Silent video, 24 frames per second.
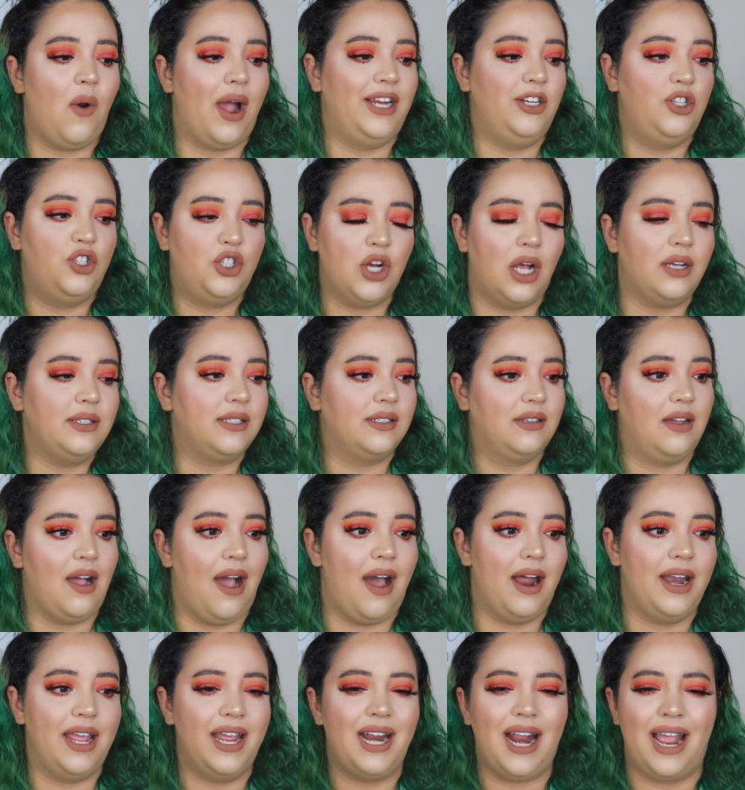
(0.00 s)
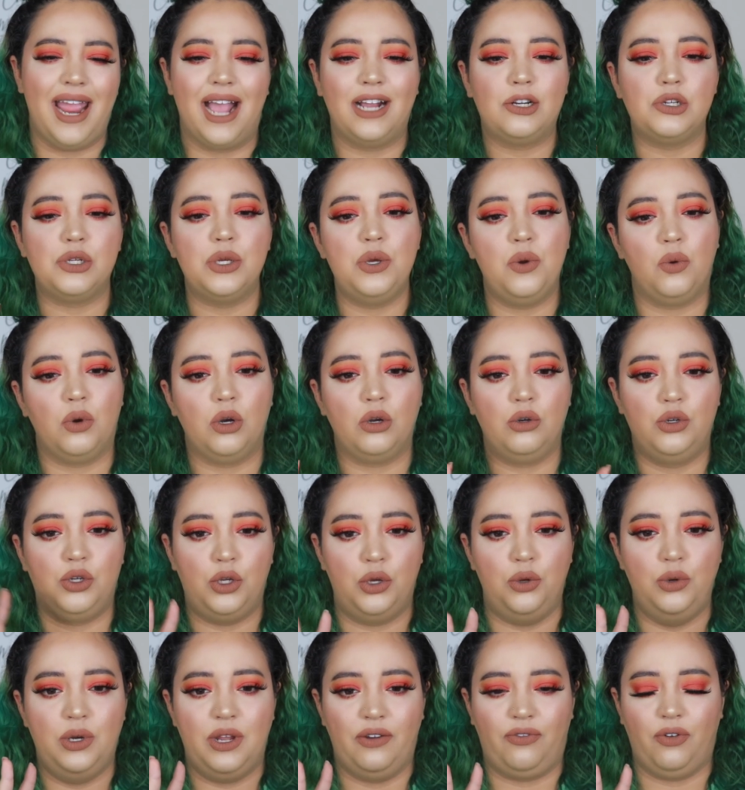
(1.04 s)
I just got it. I actually ordered
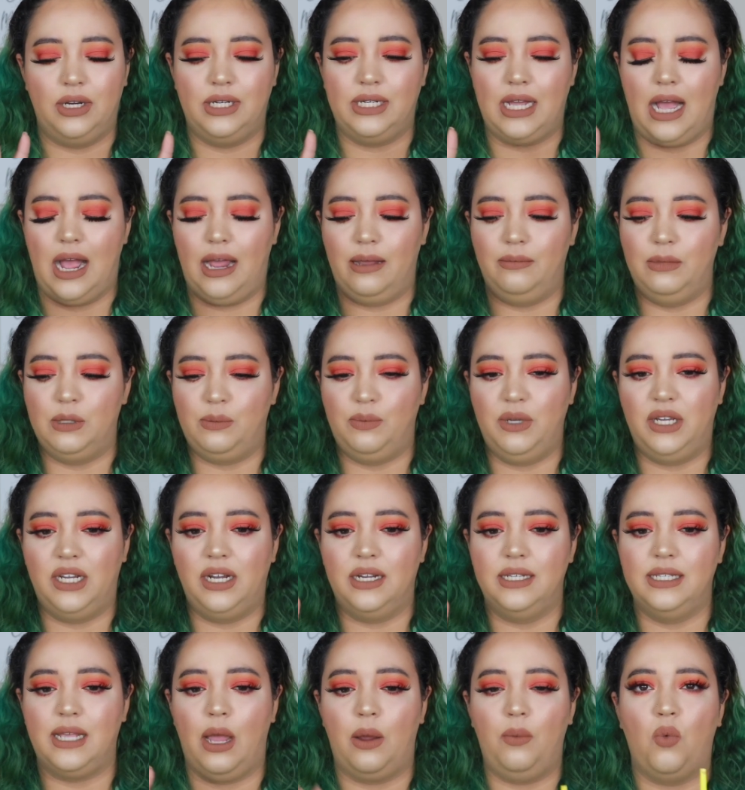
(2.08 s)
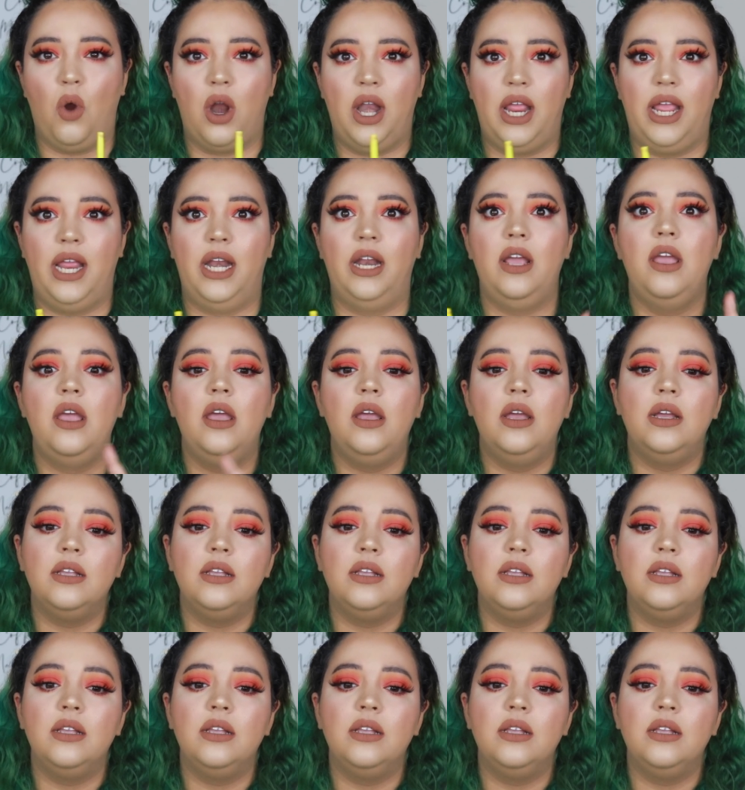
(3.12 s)
two different times because I wanted